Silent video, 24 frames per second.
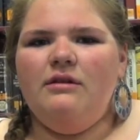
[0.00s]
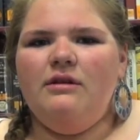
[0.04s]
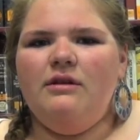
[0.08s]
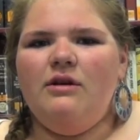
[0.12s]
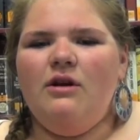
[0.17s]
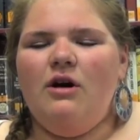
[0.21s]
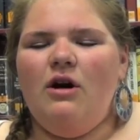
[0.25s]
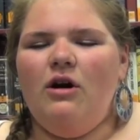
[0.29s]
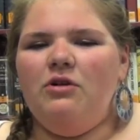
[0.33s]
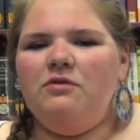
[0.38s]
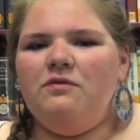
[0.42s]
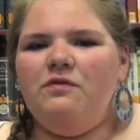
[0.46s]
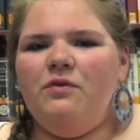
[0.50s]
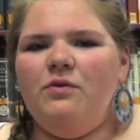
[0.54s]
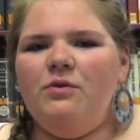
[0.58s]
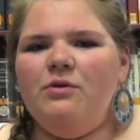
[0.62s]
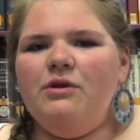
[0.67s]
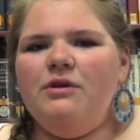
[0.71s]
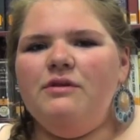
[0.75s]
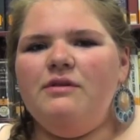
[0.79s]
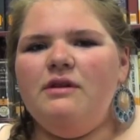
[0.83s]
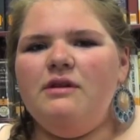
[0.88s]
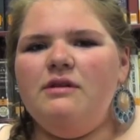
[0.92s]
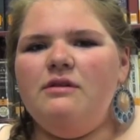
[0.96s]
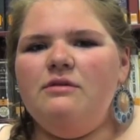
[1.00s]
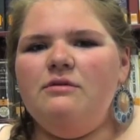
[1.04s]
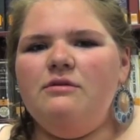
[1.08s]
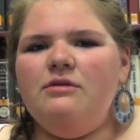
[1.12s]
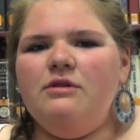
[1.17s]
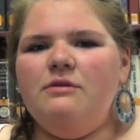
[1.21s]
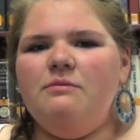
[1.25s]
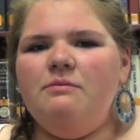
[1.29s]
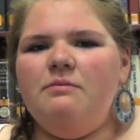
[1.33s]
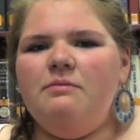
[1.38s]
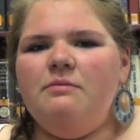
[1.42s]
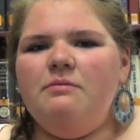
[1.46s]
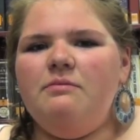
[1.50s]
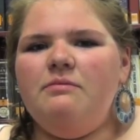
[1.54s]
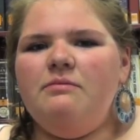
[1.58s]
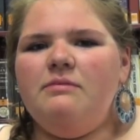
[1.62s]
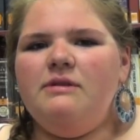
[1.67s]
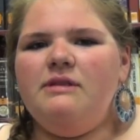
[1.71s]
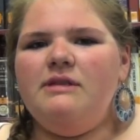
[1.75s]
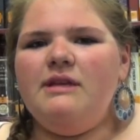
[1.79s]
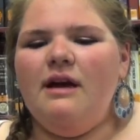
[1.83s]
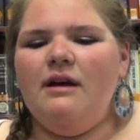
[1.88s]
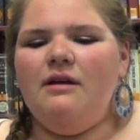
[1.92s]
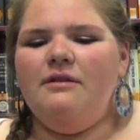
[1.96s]
called for, then you should
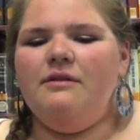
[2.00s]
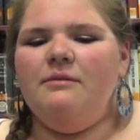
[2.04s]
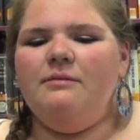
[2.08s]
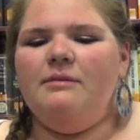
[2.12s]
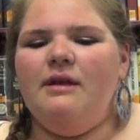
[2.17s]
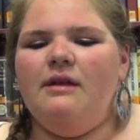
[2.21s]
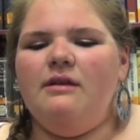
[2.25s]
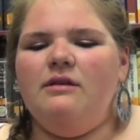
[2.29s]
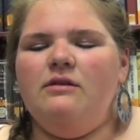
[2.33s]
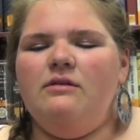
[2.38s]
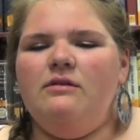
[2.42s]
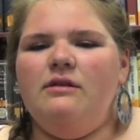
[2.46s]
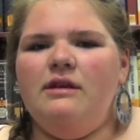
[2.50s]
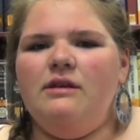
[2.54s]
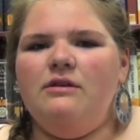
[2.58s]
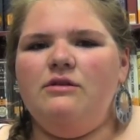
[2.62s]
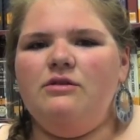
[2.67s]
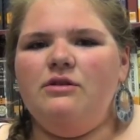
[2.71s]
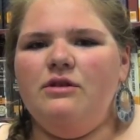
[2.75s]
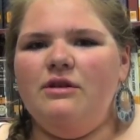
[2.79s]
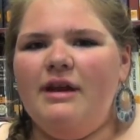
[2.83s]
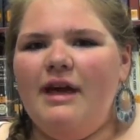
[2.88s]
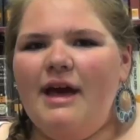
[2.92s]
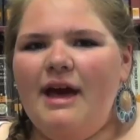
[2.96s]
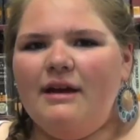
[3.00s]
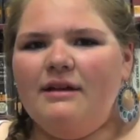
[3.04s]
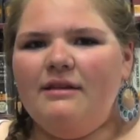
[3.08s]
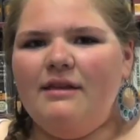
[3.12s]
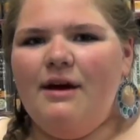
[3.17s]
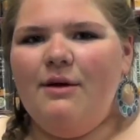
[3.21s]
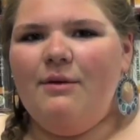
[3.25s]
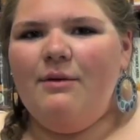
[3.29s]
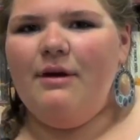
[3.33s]
tell them that they shouldn't act that